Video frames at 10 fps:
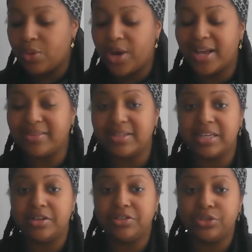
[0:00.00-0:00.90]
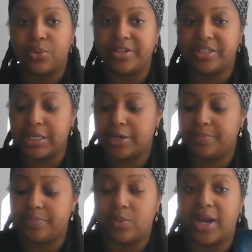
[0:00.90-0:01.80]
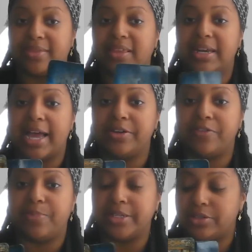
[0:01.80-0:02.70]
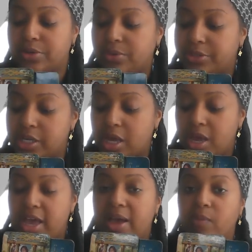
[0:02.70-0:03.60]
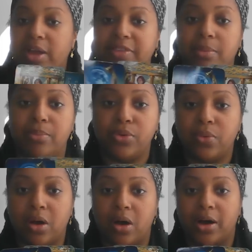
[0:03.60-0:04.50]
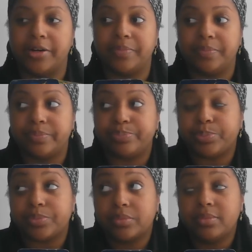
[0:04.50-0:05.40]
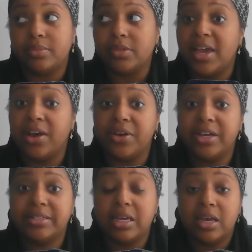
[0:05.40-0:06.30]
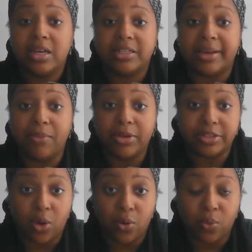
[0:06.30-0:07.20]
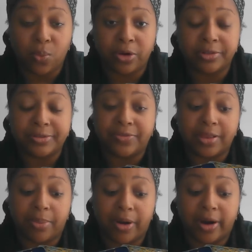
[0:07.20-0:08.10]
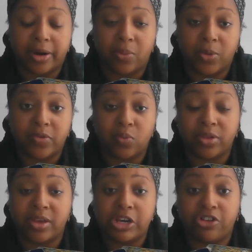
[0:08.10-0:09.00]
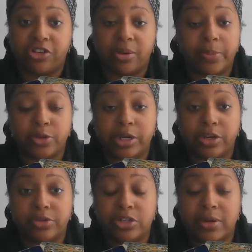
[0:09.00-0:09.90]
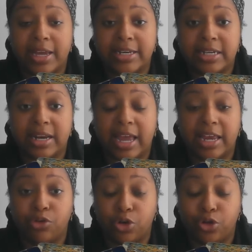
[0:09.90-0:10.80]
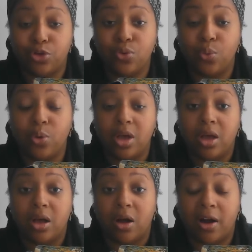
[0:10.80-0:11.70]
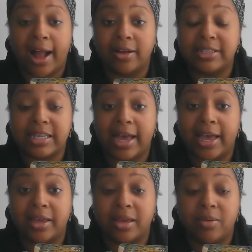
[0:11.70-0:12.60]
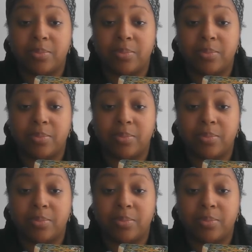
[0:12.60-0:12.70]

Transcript: We got the Ten of Swords here. We got the Nine of Pentacles. And we got the Moon card. Aries, someone's whole world fell apart when the relationship between you two ended. And you are outside